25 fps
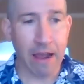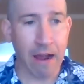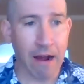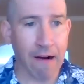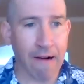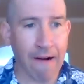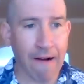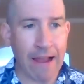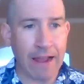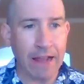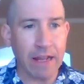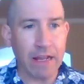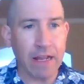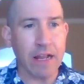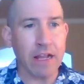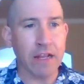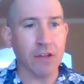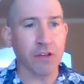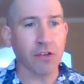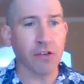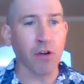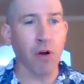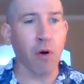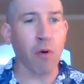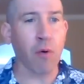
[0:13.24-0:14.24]
All right.
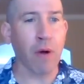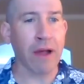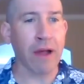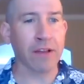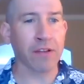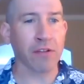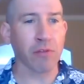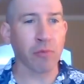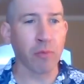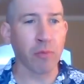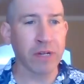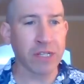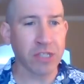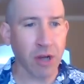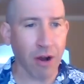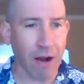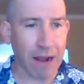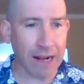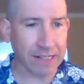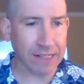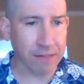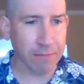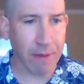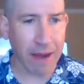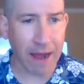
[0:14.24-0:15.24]
So as we
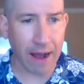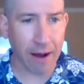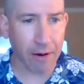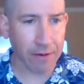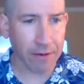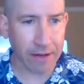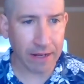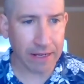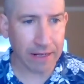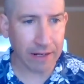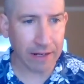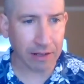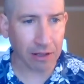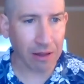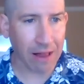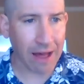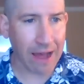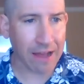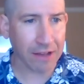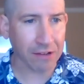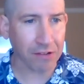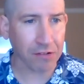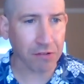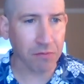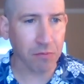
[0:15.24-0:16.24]
talked about in
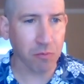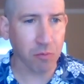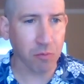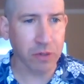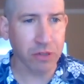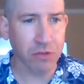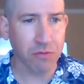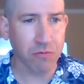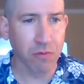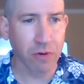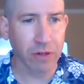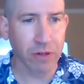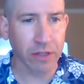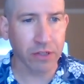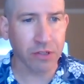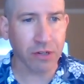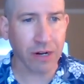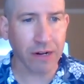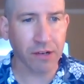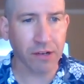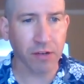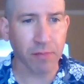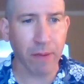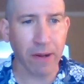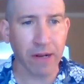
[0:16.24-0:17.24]
class, we really
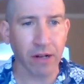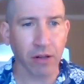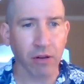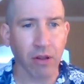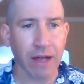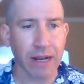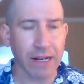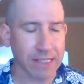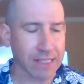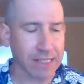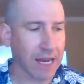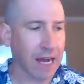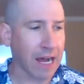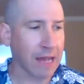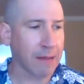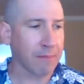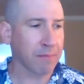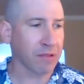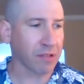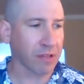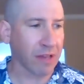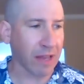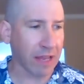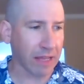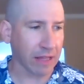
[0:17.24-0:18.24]
tried to spend a lot of
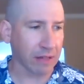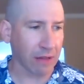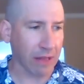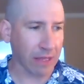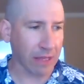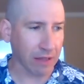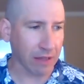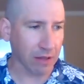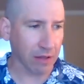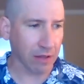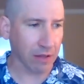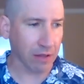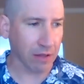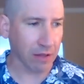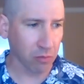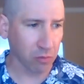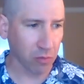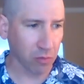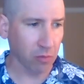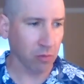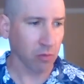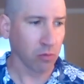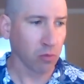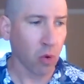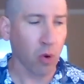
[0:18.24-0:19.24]
time saying, like,
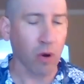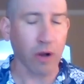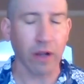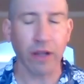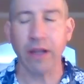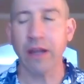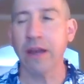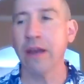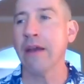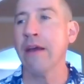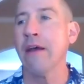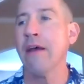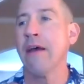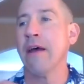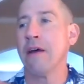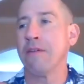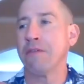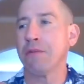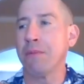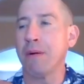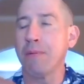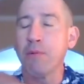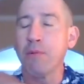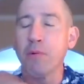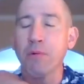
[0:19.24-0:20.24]
look,
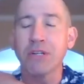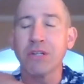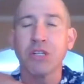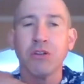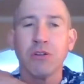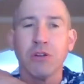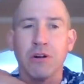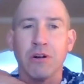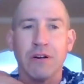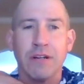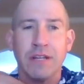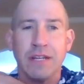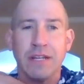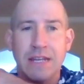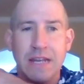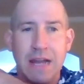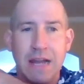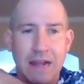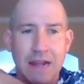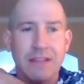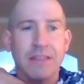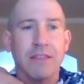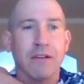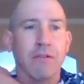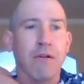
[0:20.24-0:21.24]
remember what you learned in
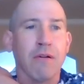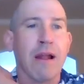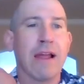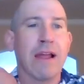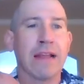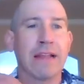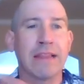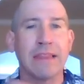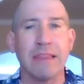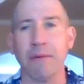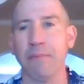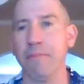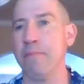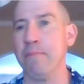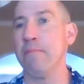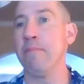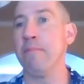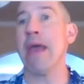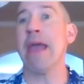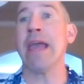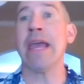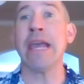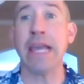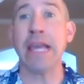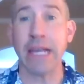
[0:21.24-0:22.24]
ninth grade, the
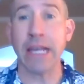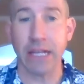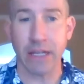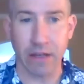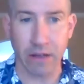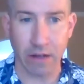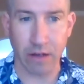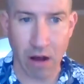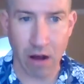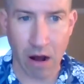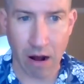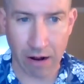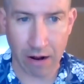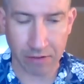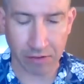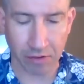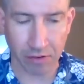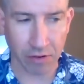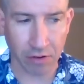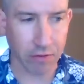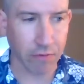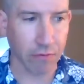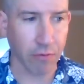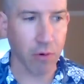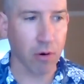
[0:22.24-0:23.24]
main
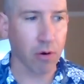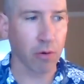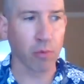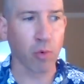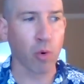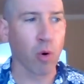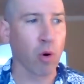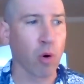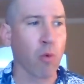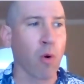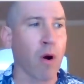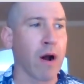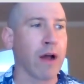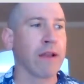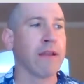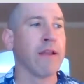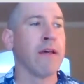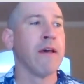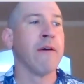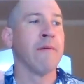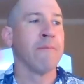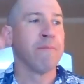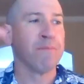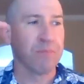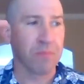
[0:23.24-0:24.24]
causes of World War One:
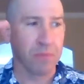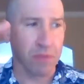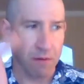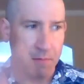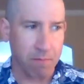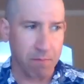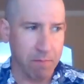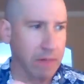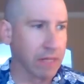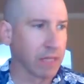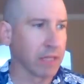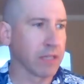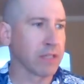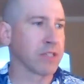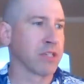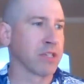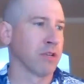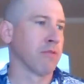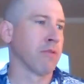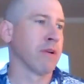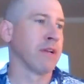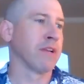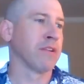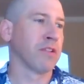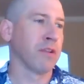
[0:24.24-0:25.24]

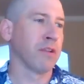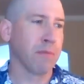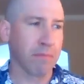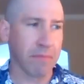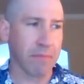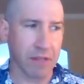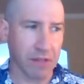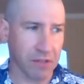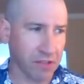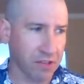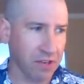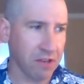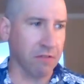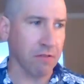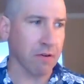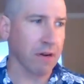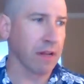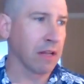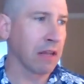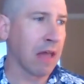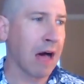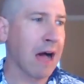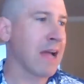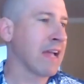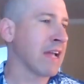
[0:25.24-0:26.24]
militarism, the secret
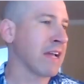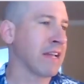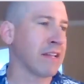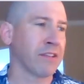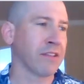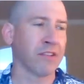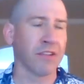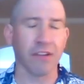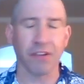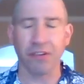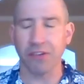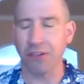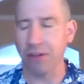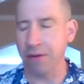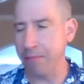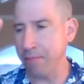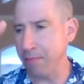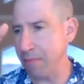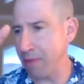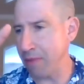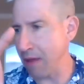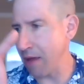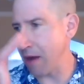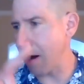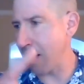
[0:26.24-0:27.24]
alliance
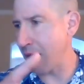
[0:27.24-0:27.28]
system,